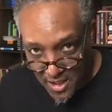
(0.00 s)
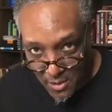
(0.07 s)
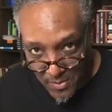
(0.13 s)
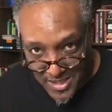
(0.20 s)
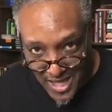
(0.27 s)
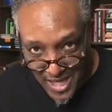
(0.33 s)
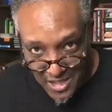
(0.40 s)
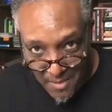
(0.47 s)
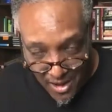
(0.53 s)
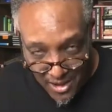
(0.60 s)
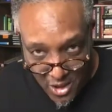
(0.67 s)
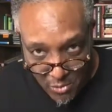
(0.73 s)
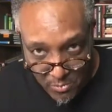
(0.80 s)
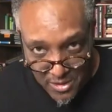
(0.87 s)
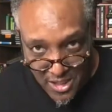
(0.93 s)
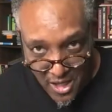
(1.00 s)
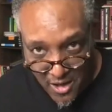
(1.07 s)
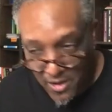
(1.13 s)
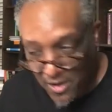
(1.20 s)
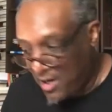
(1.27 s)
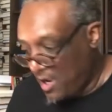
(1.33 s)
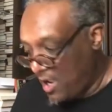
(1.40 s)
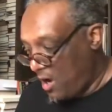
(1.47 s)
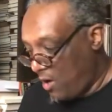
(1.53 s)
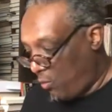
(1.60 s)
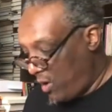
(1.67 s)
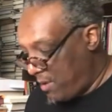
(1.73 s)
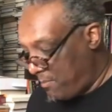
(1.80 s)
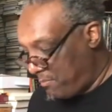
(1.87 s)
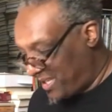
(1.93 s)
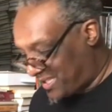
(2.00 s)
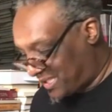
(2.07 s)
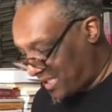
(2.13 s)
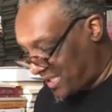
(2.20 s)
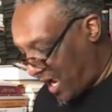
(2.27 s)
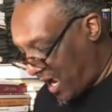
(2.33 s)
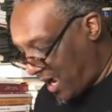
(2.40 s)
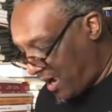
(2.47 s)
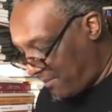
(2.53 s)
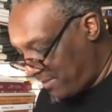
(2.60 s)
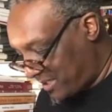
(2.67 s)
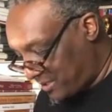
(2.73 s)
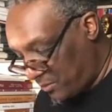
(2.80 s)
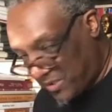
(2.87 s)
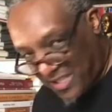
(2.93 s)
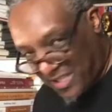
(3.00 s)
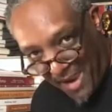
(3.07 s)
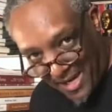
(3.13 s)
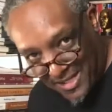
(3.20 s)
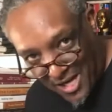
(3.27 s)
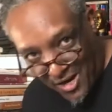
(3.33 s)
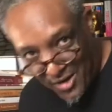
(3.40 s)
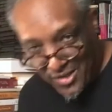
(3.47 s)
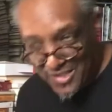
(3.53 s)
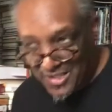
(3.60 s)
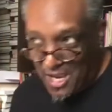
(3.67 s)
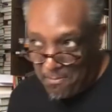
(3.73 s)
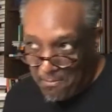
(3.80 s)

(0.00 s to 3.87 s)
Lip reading: that we talked about, Gilbert Turner, when Miss Lucy Mae Turner said,